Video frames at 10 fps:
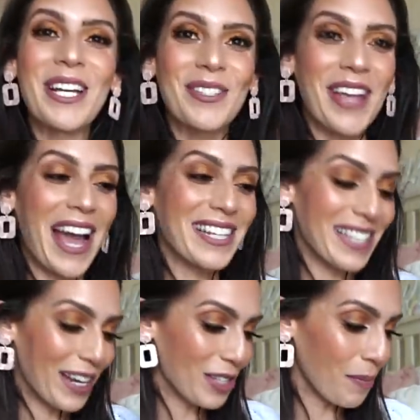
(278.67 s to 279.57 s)
So yeah, I
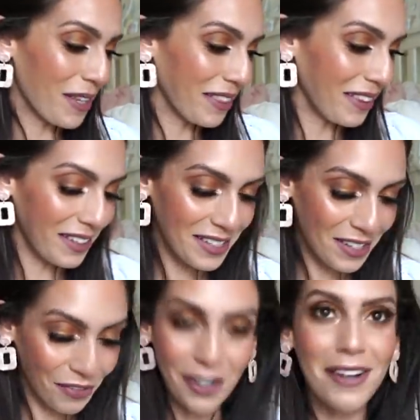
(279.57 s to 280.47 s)
stocked up on these
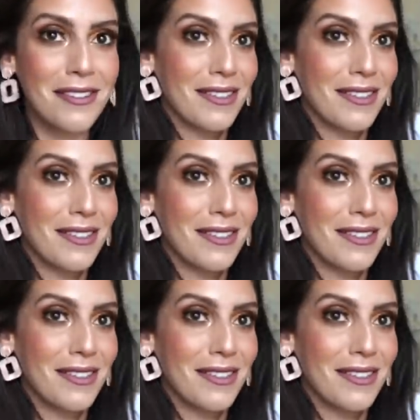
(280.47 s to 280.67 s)
for a